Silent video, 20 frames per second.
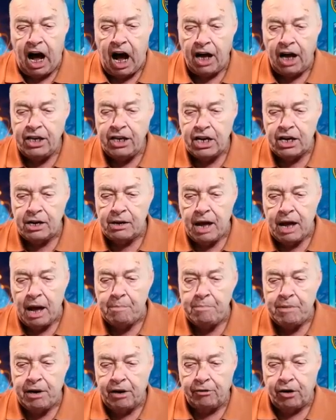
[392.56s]
.onion
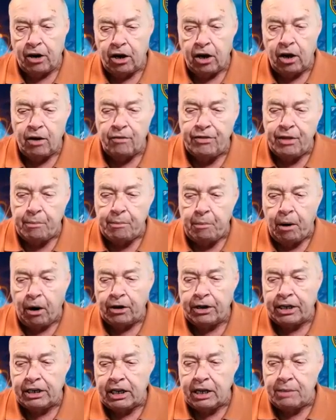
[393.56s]
mirror of the
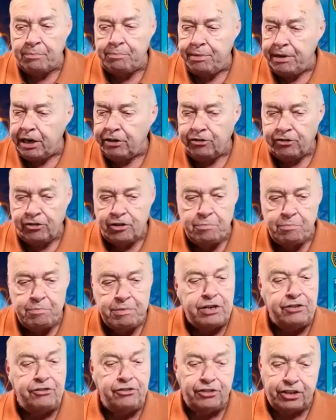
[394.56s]
market appears to
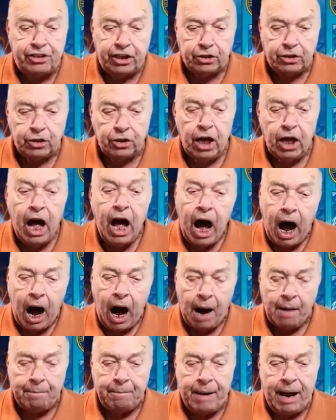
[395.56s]
be still
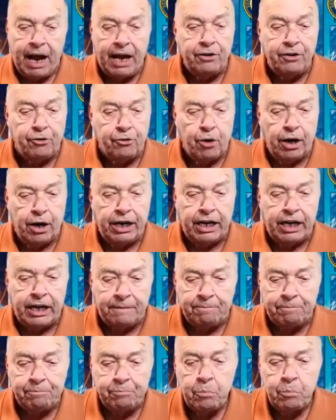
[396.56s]
up and
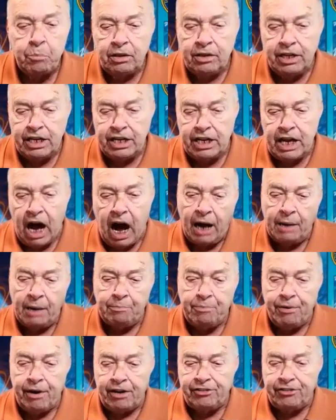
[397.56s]
running. The
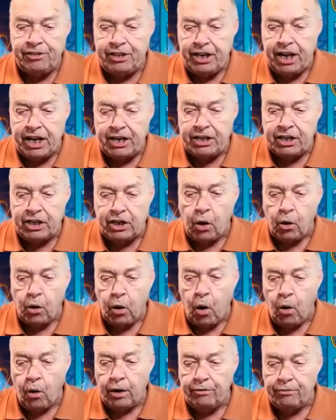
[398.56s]
unprecedented
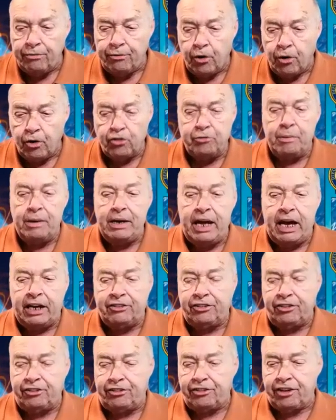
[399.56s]
law enforcement
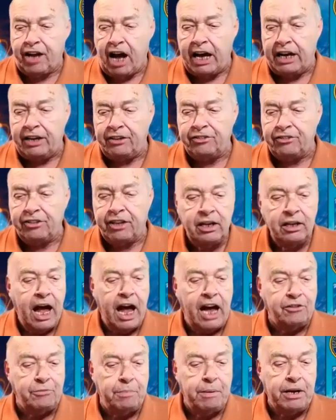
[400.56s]
exercise
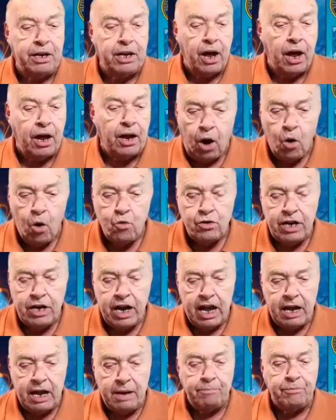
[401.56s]
has been
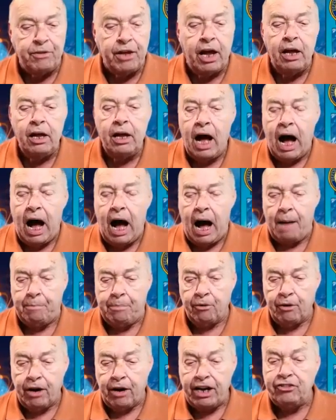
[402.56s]
codenamed
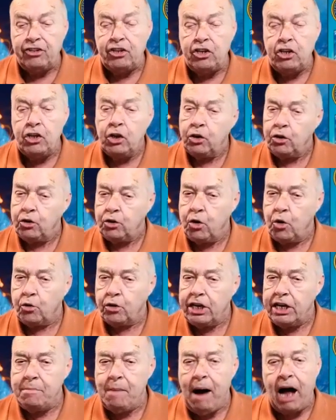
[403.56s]
Operation
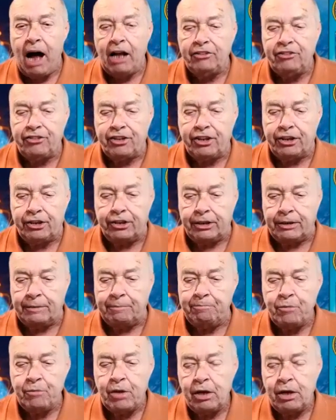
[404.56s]
Cookie Monster.